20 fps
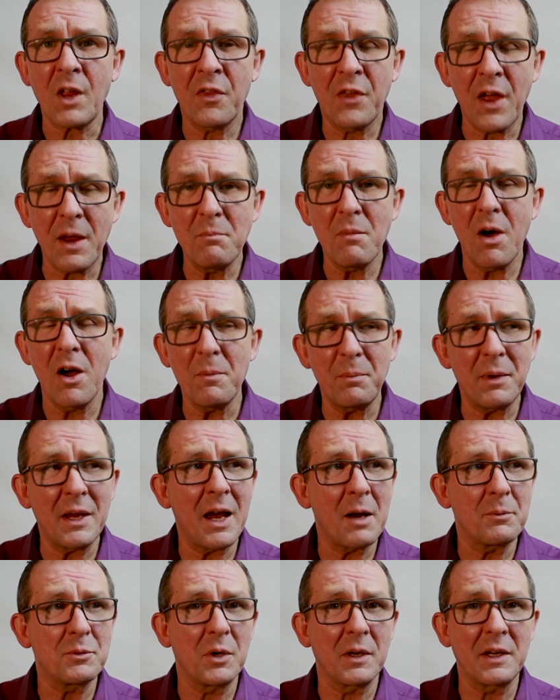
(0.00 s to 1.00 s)
They might be
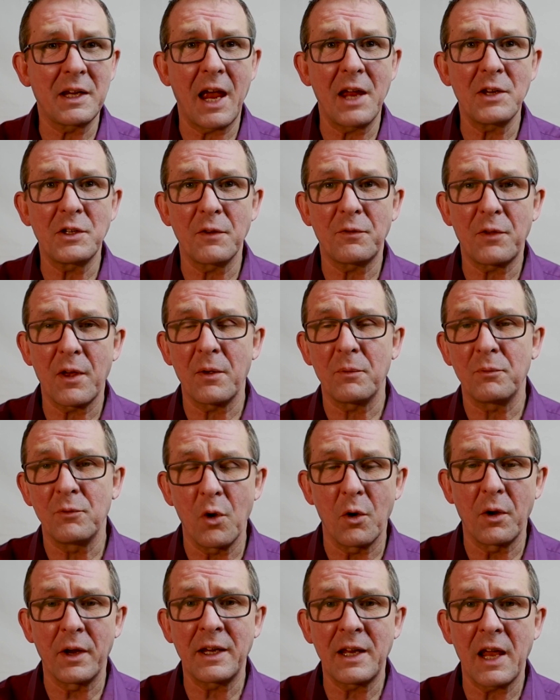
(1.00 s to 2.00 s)
able to engage if they're
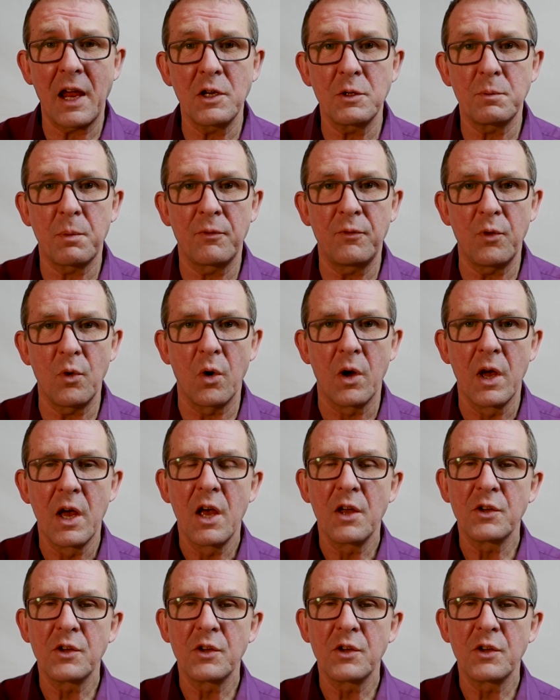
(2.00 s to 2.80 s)
not engaged before.